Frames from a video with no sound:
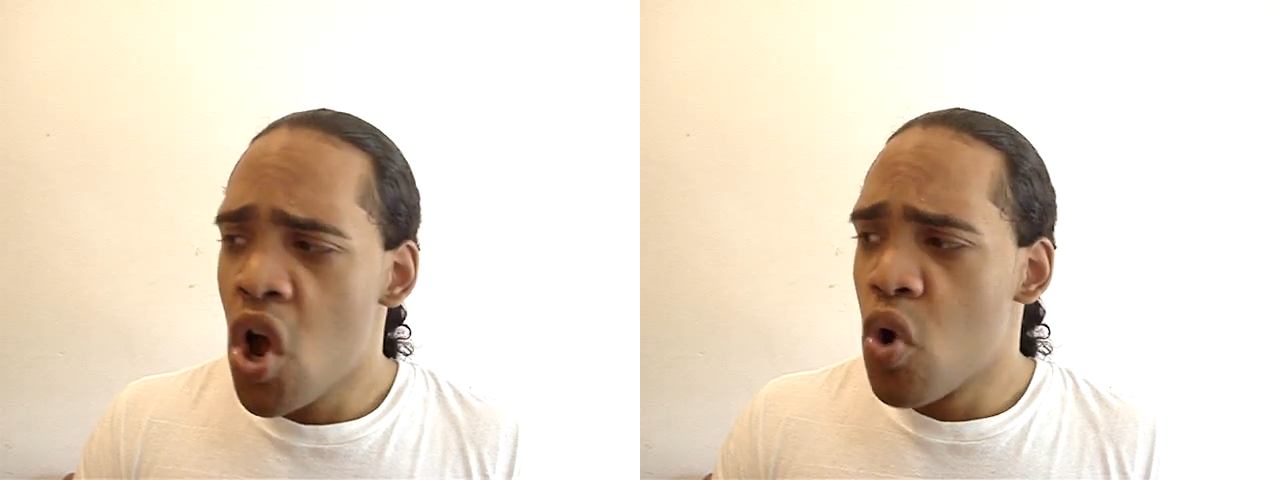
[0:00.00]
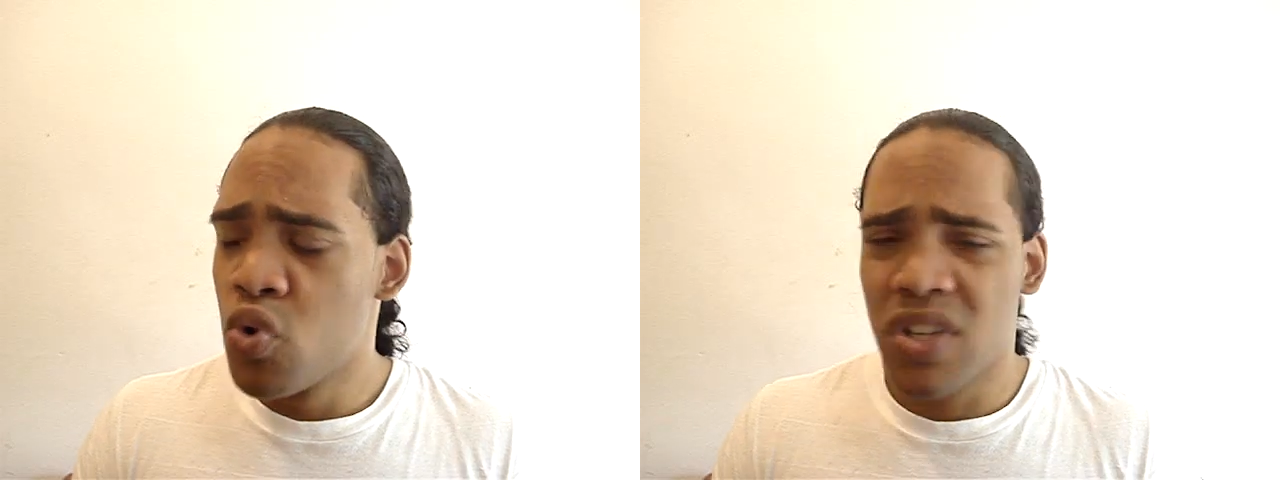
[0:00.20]

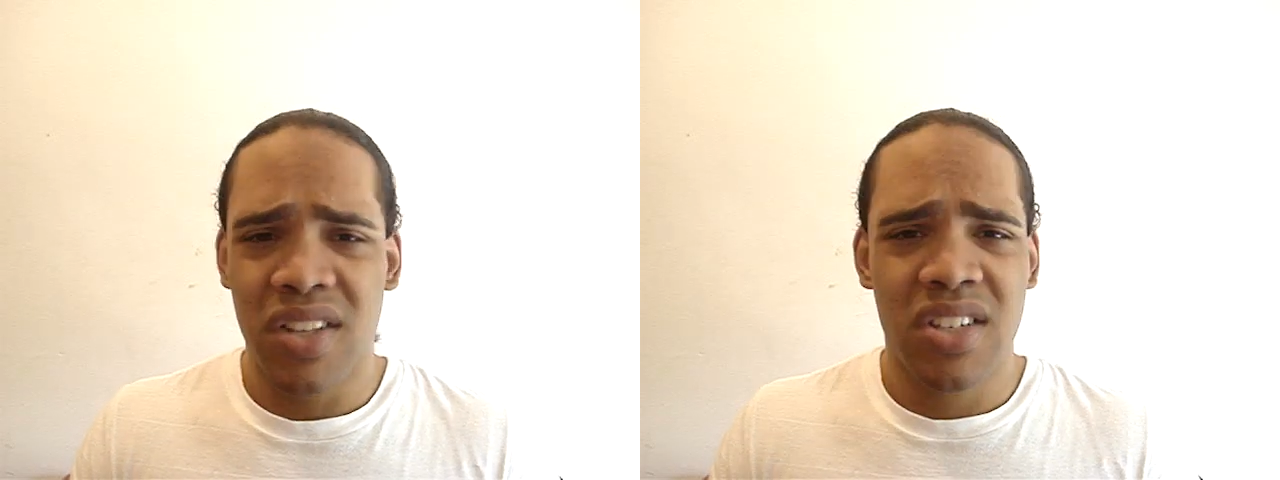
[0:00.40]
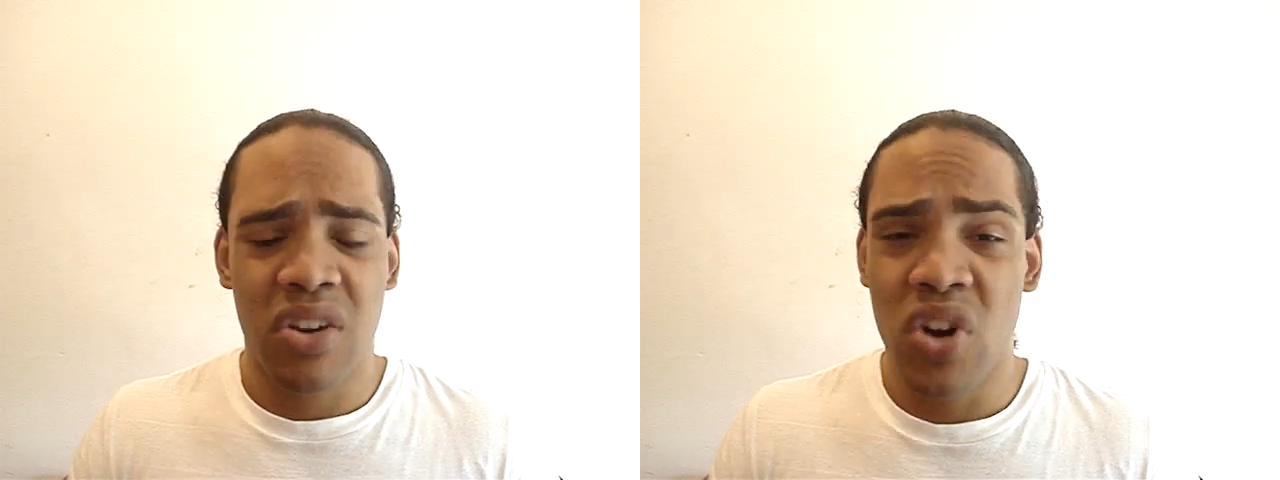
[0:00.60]
who's
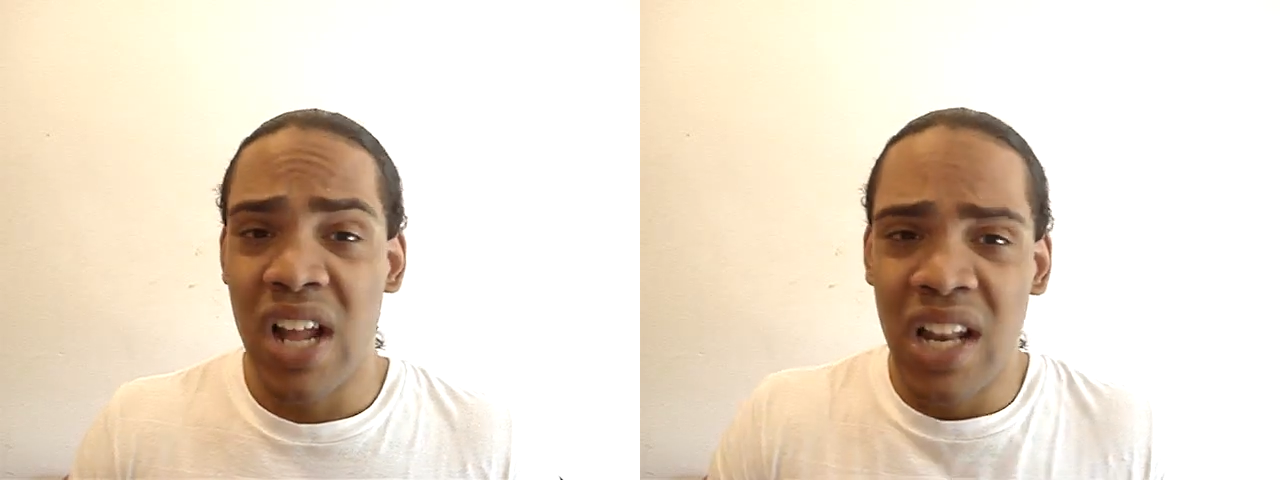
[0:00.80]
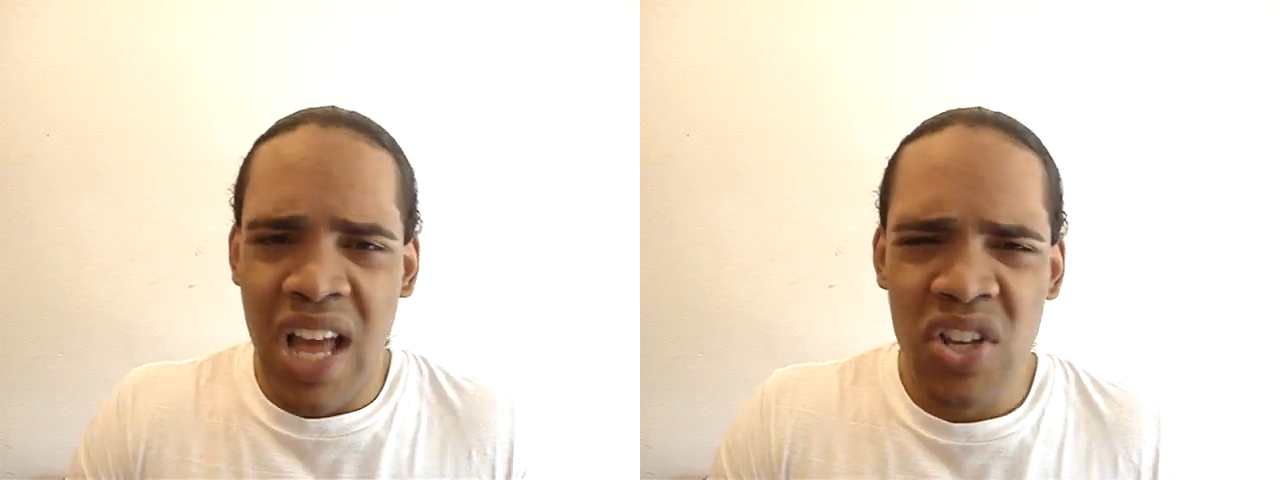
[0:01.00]
considered a
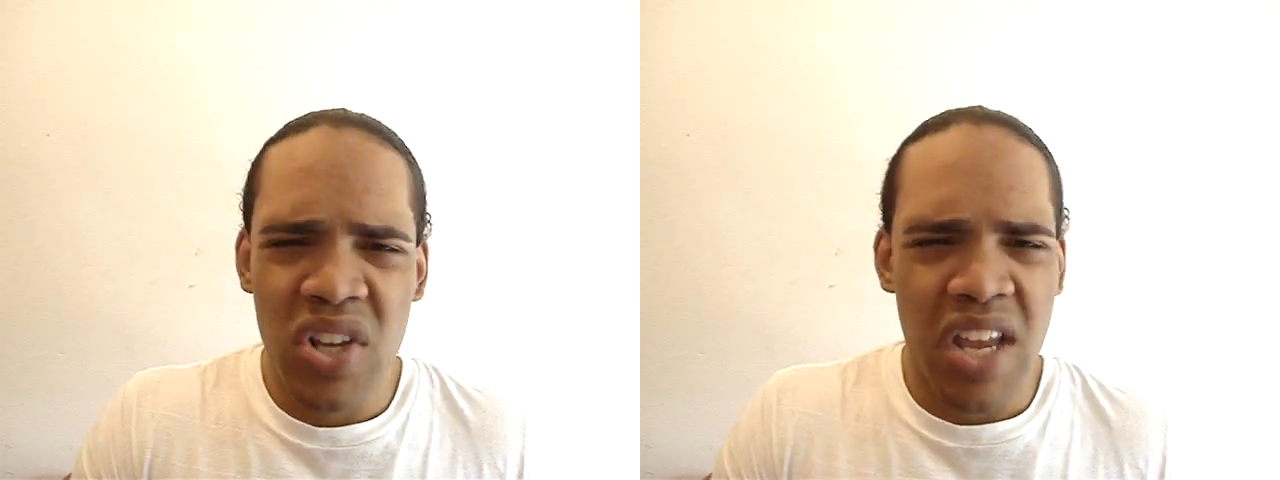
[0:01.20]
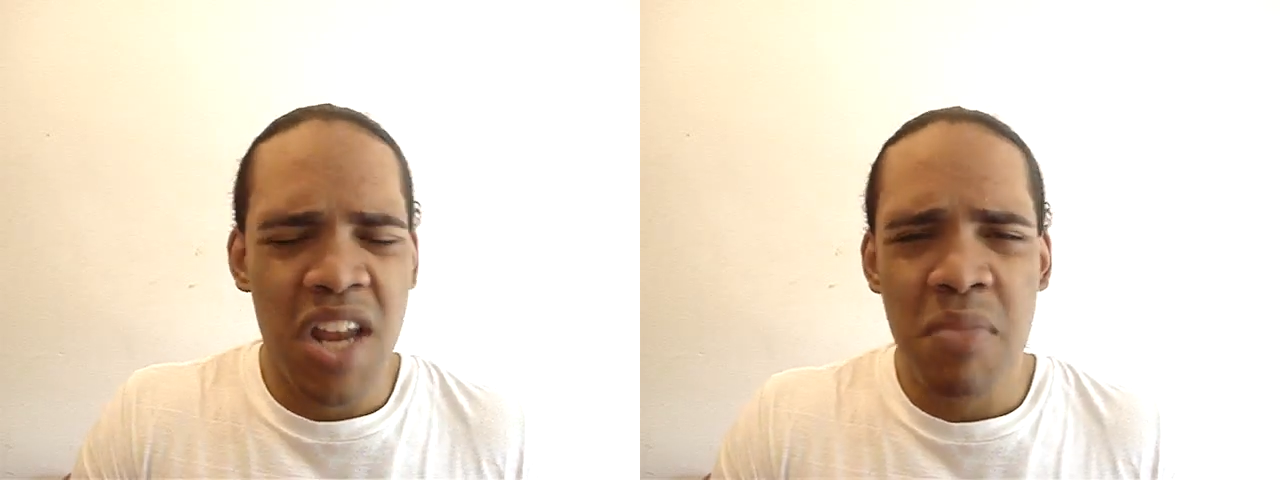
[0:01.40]

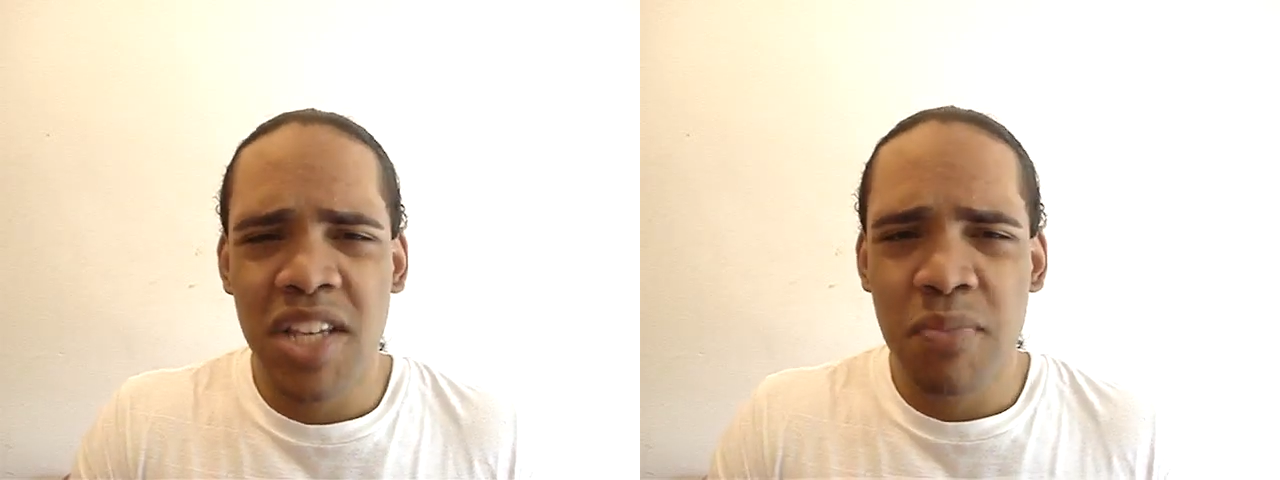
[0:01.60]
legend in mixed